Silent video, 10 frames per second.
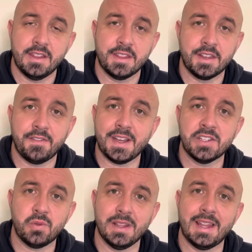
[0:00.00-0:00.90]
The
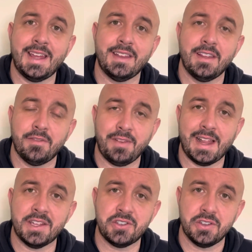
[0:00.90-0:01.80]
device will then
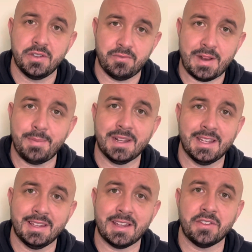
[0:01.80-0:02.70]
flash rapidly.
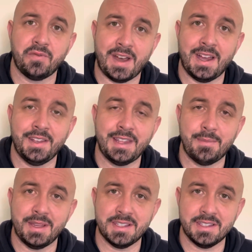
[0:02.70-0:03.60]
That's fine. That
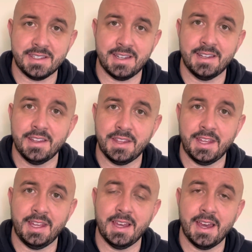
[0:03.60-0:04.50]
means it's in
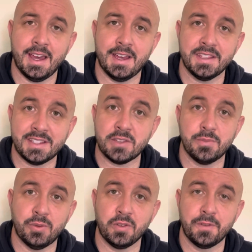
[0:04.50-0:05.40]
the setup
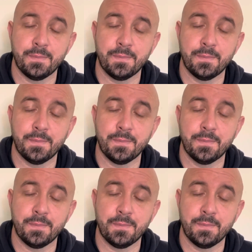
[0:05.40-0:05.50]
mode.